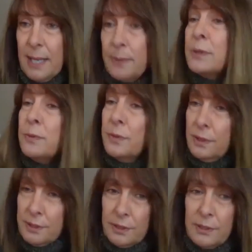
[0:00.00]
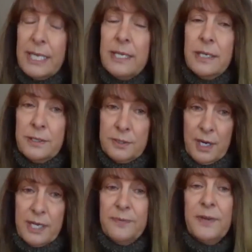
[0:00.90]
time with the realtor and
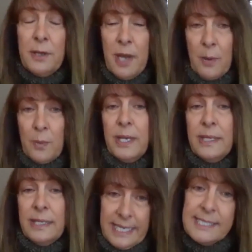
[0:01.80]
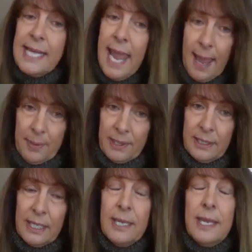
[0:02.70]
trying to figure out what needs to
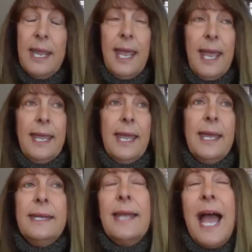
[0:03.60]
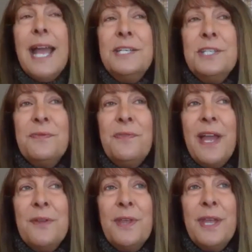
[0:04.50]
happen. And I just
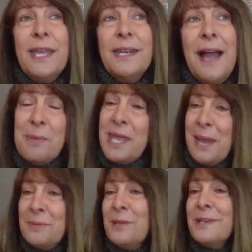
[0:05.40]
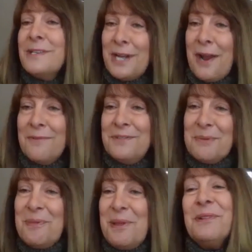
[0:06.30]
found that I became a little starved
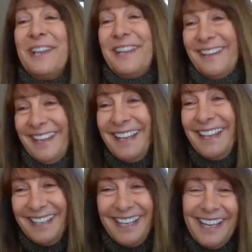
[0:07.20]
in the people area.